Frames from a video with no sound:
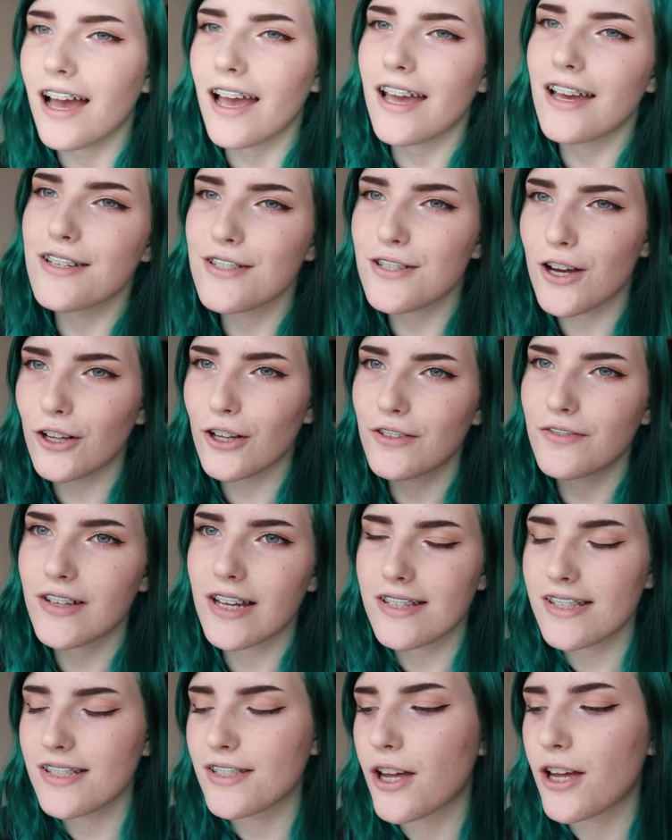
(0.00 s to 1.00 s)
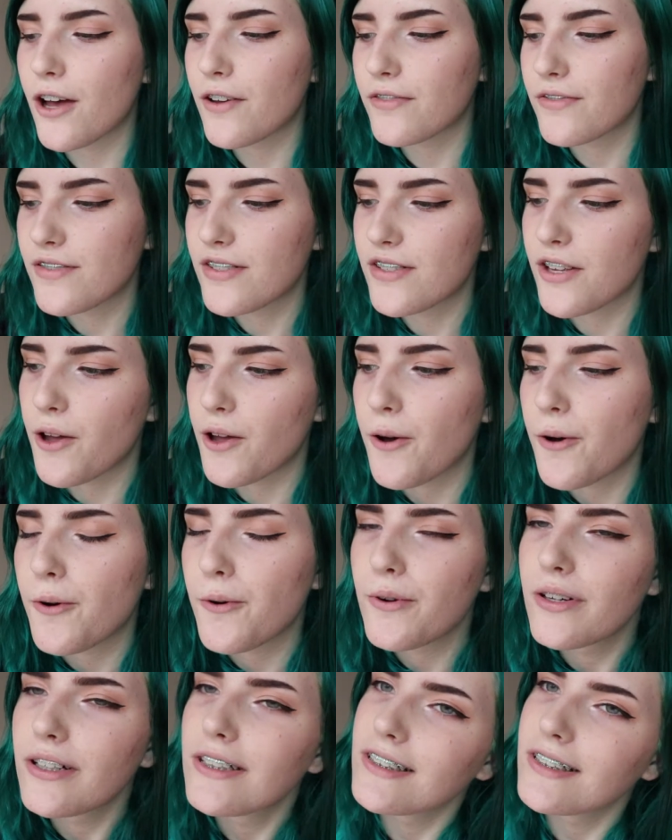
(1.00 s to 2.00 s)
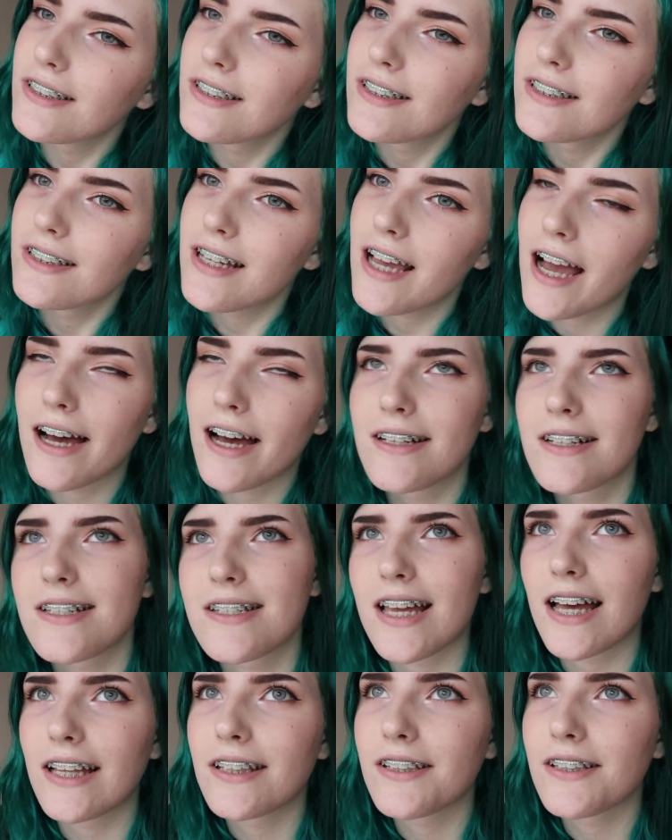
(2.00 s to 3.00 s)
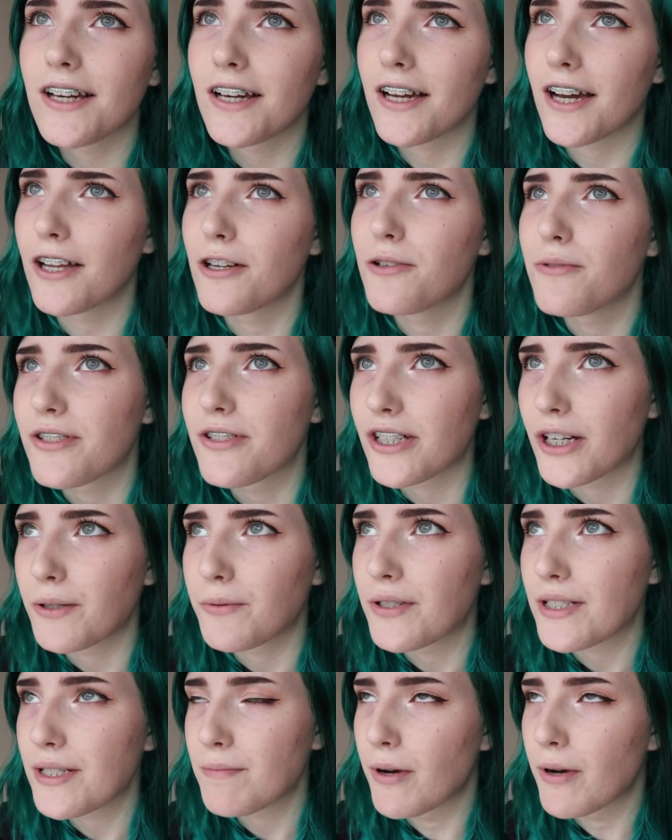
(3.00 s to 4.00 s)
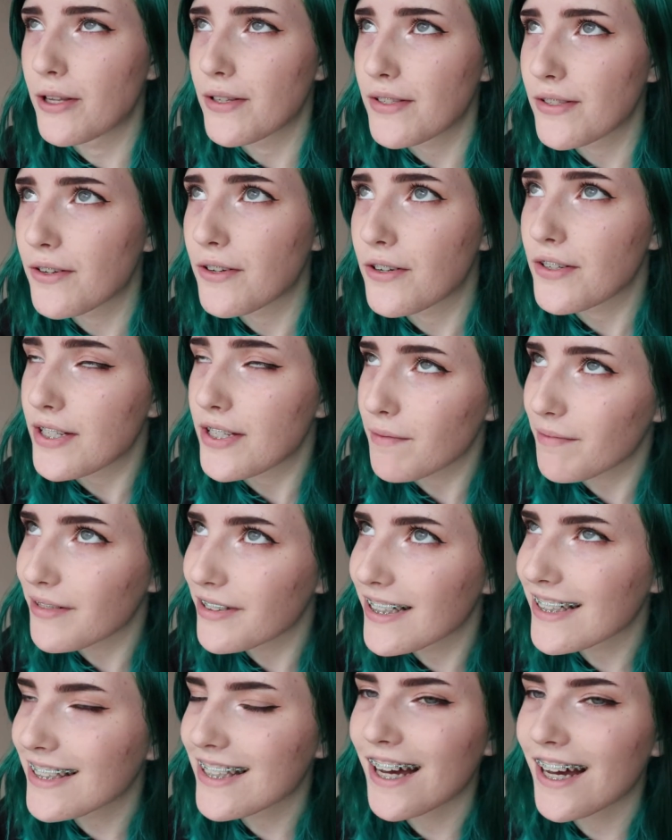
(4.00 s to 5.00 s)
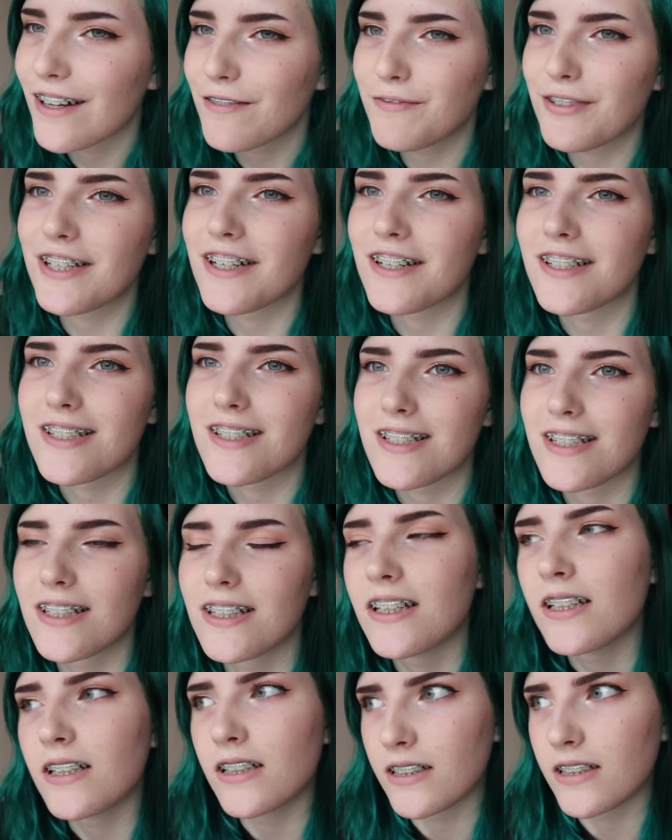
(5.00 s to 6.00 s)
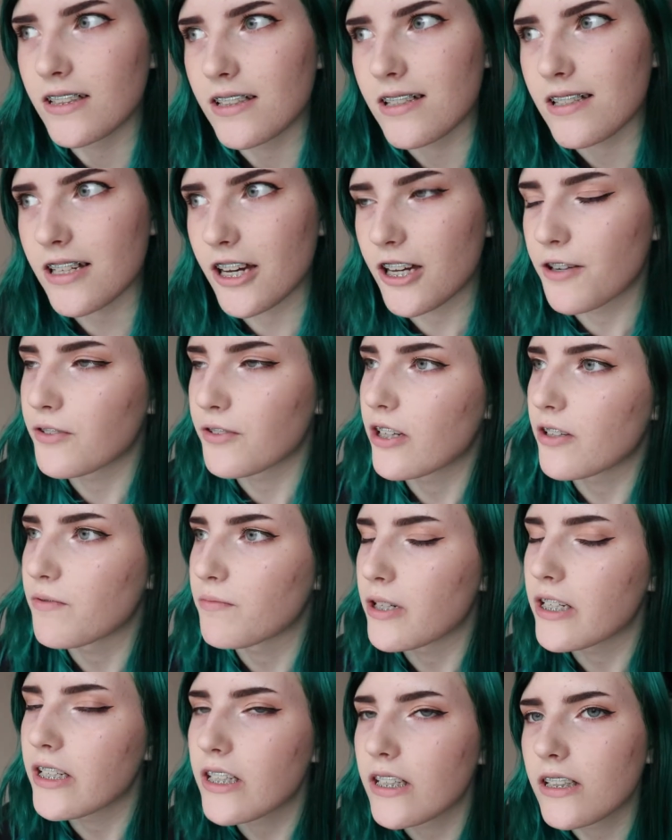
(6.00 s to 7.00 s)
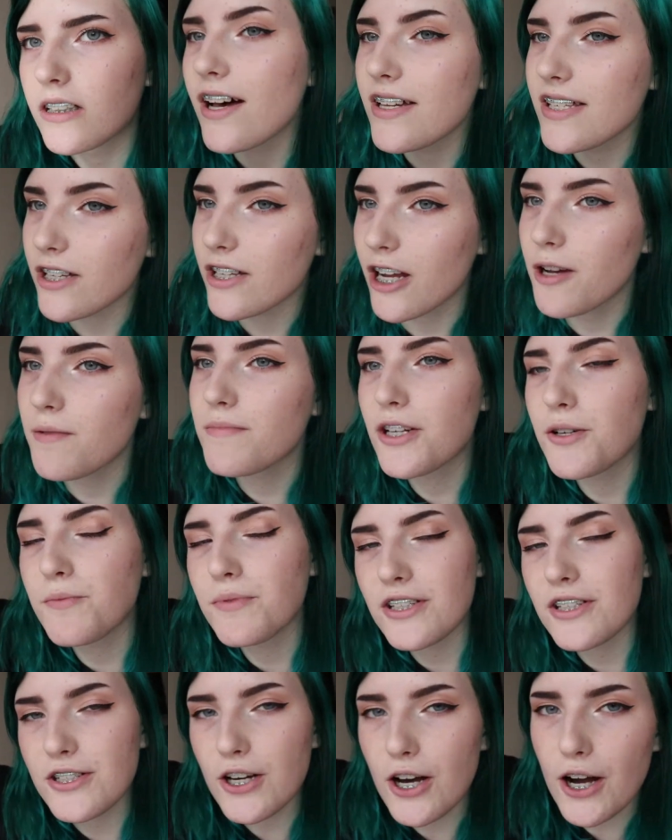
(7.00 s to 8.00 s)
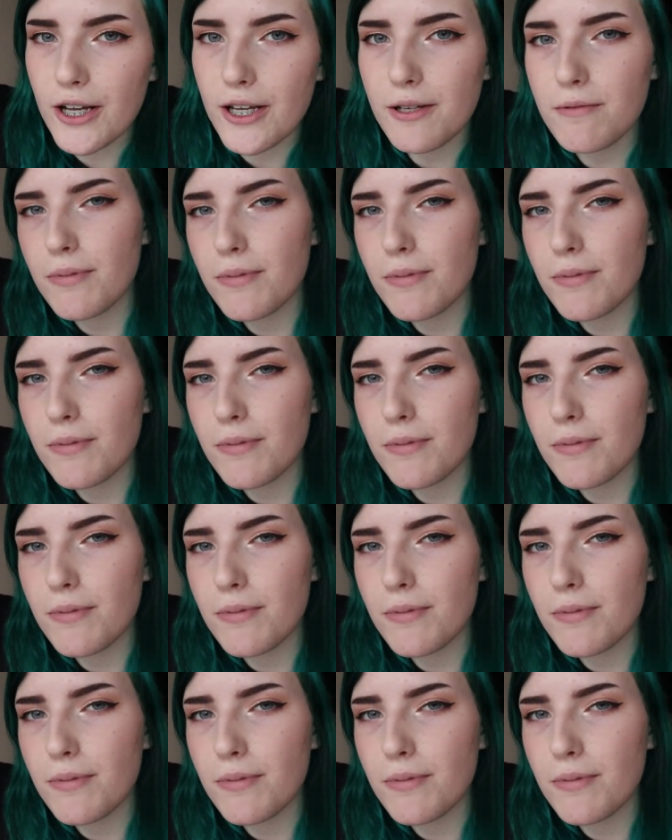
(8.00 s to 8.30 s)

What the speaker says: and all of that stuff. So yeah, sadly I kind of wish I was sponsored or something like that, because it's kind of a lot of money. So now I'm done with the talking